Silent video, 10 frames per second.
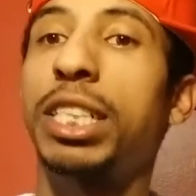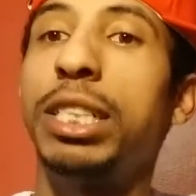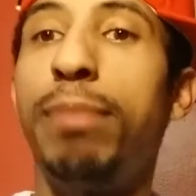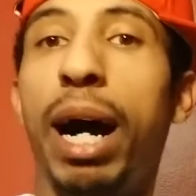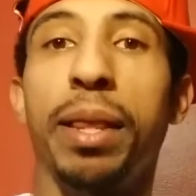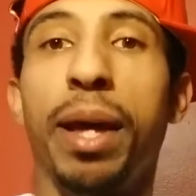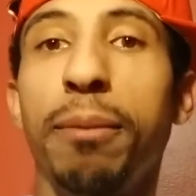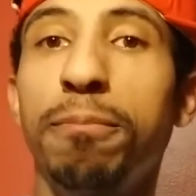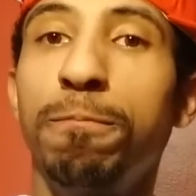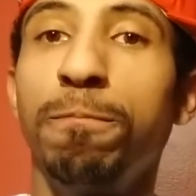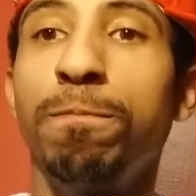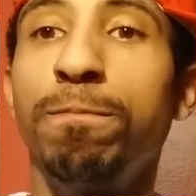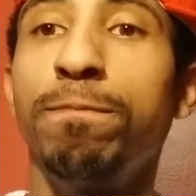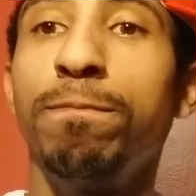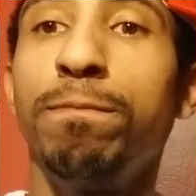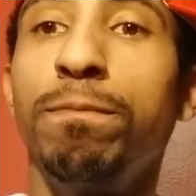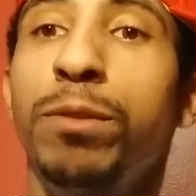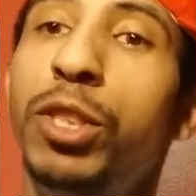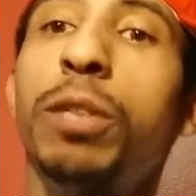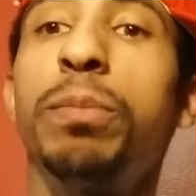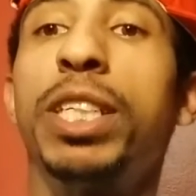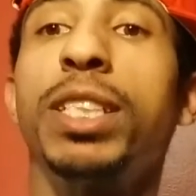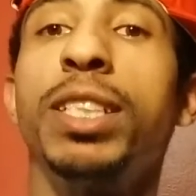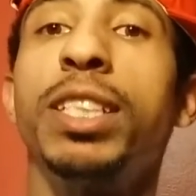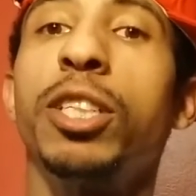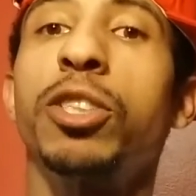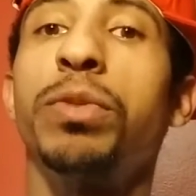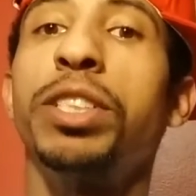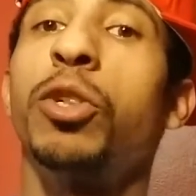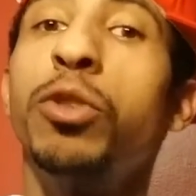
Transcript: actually buy that just because of Nintendo Switch.